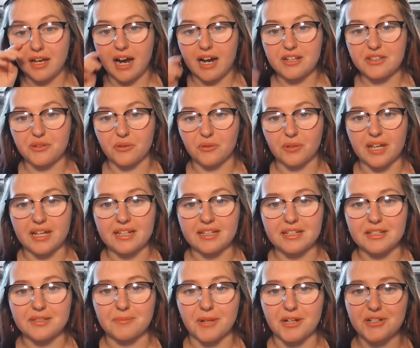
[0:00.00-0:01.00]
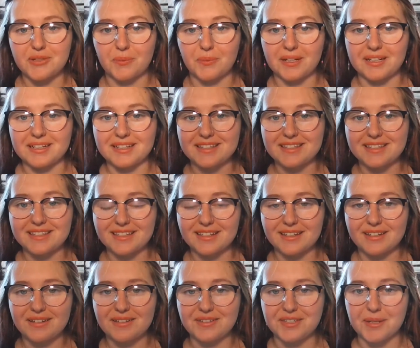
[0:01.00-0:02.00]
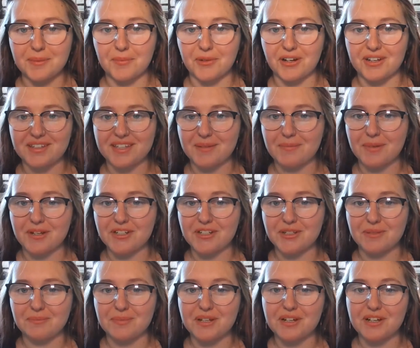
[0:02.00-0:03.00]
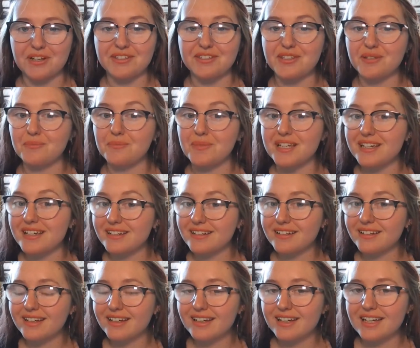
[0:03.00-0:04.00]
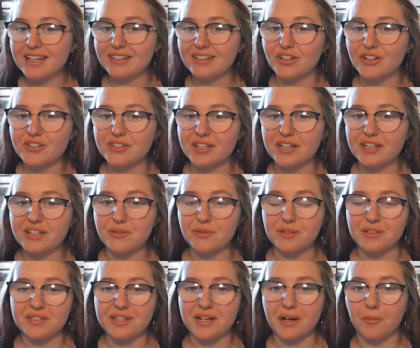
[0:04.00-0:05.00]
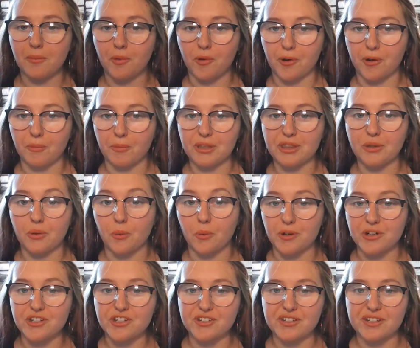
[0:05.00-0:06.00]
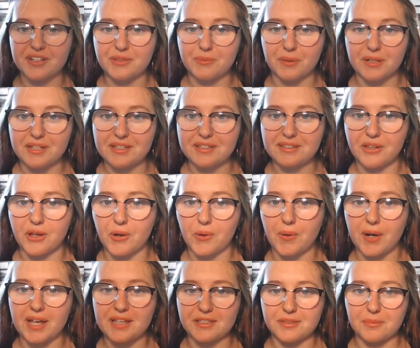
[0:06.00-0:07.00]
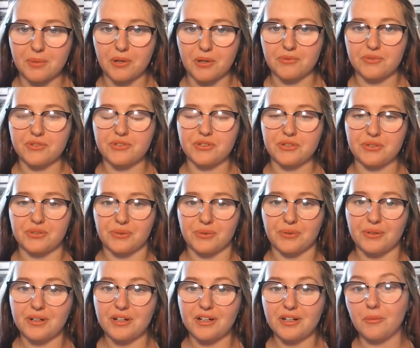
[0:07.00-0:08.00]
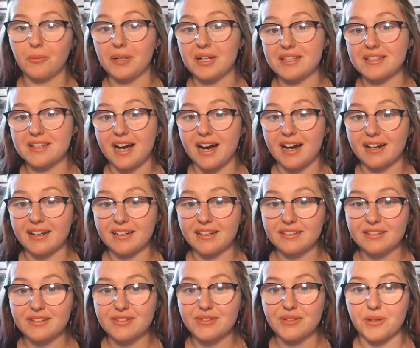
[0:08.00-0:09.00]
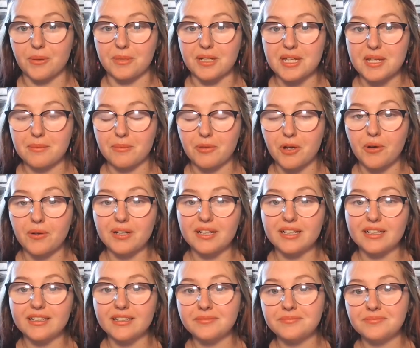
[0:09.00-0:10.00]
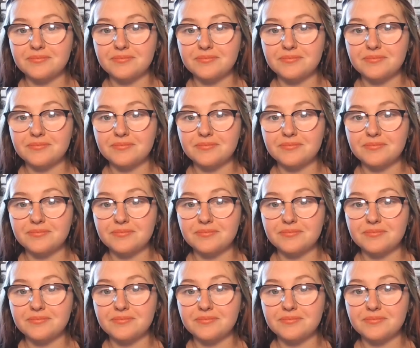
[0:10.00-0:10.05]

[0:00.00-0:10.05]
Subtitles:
I don't like it as much when it's dimmer, as I mentioned, because to me, it looks like you can tell more with the orangeness when it's low as opposed to when it's high. So I'm going to keep going.